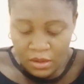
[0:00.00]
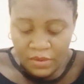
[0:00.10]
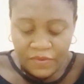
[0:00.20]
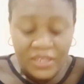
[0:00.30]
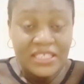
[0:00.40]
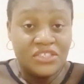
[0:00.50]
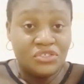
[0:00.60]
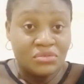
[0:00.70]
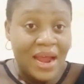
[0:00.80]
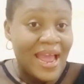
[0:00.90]
For the
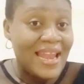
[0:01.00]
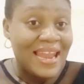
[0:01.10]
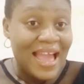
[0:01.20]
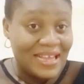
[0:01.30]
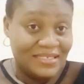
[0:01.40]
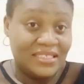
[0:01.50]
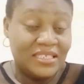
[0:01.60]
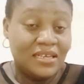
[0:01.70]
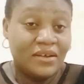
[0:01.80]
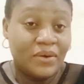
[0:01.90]
dry land,
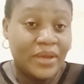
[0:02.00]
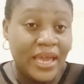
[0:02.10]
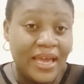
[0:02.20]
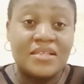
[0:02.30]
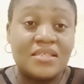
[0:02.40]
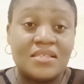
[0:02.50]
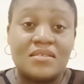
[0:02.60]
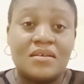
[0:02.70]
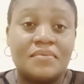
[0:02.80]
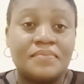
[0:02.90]
okay?
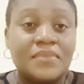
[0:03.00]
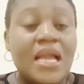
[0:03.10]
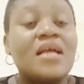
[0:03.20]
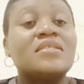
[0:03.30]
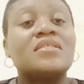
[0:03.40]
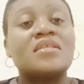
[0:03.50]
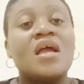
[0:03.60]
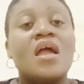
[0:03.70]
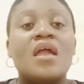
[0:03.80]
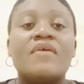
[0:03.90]
Yes.
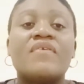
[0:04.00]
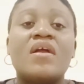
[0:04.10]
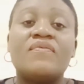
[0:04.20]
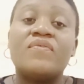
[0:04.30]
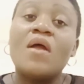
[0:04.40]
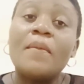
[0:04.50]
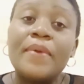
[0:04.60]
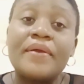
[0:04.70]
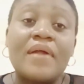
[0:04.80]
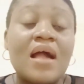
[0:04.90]
For a
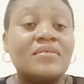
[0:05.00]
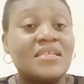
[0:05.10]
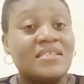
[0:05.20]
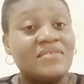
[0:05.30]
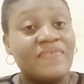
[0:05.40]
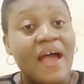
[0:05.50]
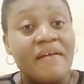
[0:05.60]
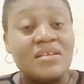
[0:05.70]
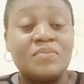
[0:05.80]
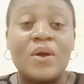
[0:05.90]
floppy ground is
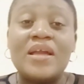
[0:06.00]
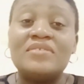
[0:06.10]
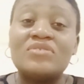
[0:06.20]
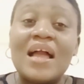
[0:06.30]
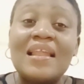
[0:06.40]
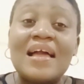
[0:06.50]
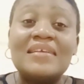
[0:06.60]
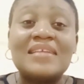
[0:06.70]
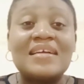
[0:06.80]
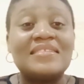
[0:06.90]
varied. For a dry
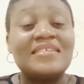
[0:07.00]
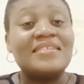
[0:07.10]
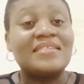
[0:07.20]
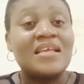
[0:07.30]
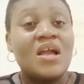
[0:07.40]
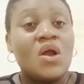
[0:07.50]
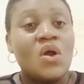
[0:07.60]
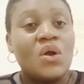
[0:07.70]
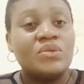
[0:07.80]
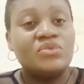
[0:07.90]
land that is
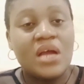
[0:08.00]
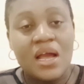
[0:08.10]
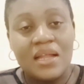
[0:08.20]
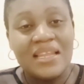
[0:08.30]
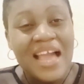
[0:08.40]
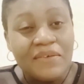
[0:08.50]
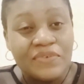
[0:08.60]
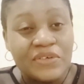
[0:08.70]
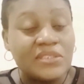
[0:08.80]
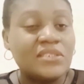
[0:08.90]

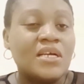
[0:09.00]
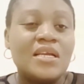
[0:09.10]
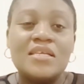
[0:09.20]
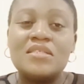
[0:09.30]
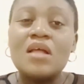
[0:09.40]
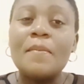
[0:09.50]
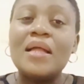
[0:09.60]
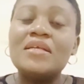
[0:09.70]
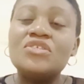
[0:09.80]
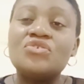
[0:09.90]
leveled is
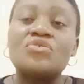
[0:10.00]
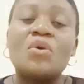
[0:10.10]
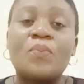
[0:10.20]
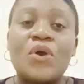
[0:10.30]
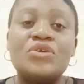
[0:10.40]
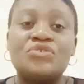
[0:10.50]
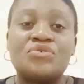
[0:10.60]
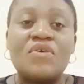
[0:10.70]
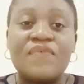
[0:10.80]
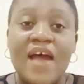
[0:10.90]
normally
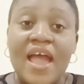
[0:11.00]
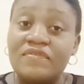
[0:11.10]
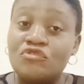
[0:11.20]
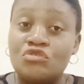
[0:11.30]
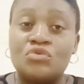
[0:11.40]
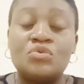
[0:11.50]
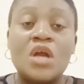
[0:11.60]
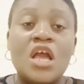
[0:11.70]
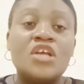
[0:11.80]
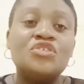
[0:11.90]
0.05
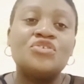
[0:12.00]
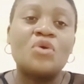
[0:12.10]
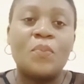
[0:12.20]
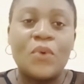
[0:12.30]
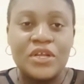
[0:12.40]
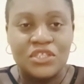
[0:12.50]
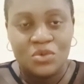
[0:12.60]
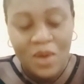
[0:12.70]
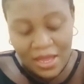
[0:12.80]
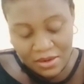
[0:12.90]
to
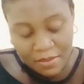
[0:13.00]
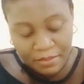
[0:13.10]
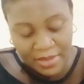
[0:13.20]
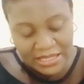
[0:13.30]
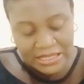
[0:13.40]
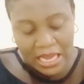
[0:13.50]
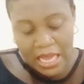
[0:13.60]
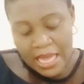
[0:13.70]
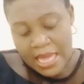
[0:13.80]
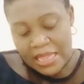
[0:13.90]
0.1 meter.
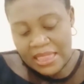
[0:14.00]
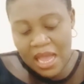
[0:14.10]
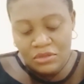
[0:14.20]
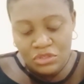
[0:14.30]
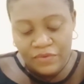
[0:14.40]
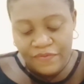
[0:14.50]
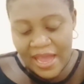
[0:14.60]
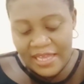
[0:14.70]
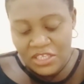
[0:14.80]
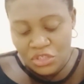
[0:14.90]
Now to
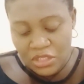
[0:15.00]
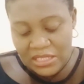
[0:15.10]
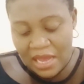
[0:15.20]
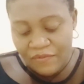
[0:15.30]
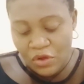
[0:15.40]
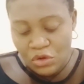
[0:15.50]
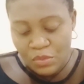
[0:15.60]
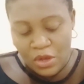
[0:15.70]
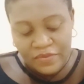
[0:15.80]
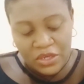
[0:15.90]
find the total
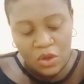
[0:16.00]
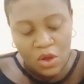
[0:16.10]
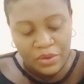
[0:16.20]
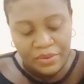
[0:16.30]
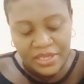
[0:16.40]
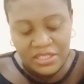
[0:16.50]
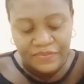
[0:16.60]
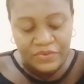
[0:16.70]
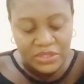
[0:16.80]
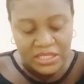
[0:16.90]
volume of the concrete
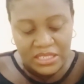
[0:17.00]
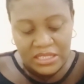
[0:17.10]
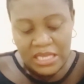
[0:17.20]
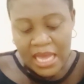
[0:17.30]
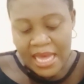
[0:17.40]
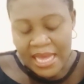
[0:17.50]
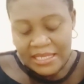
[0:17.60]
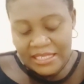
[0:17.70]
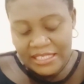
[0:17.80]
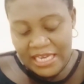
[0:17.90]
footings
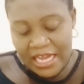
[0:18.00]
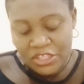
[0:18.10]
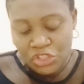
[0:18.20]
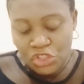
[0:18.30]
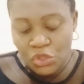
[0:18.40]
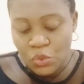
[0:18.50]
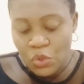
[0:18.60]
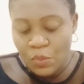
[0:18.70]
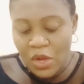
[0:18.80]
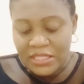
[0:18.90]
needed, you
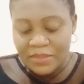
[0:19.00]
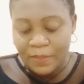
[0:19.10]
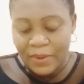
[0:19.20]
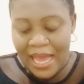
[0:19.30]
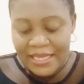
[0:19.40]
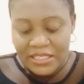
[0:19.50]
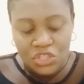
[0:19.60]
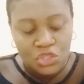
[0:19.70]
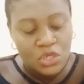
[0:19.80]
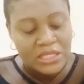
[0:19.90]
will multiply
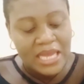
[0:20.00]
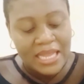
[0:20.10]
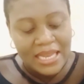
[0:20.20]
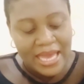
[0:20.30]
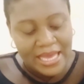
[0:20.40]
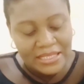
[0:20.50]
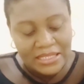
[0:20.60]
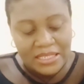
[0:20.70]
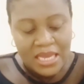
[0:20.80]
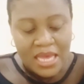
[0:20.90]
the total
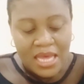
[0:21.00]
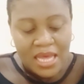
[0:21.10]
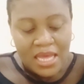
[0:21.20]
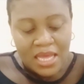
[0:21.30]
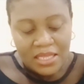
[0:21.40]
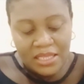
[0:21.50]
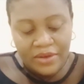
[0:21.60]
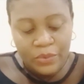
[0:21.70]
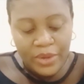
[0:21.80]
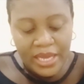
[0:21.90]
length,
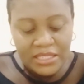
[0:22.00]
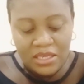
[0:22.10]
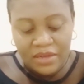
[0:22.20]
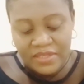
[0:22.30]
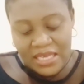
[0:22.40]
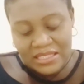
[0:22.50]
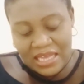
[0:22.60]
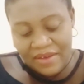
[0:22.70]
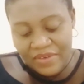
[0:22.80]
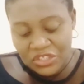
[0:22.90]
the width of the
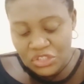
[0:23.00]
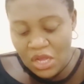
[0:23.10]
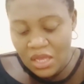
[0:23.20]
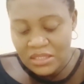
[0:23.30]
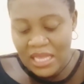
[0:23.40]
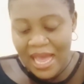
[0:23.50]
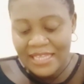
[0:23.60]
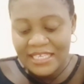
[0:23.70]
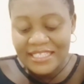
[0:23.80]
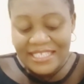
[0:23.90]
excavation,
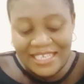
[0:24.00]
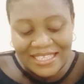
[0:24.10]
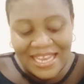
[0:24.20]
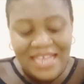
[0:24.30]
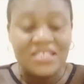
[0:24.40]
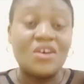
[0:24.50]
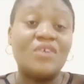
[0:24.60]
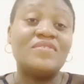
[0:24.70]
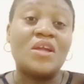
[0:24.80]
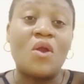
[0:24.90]
and the thickness
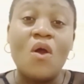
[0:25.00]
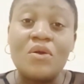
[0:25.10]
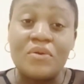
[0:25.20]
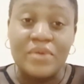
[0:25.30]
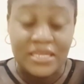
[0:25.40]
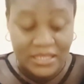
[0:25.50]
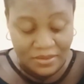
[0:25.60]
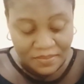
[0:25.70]
of the concrete,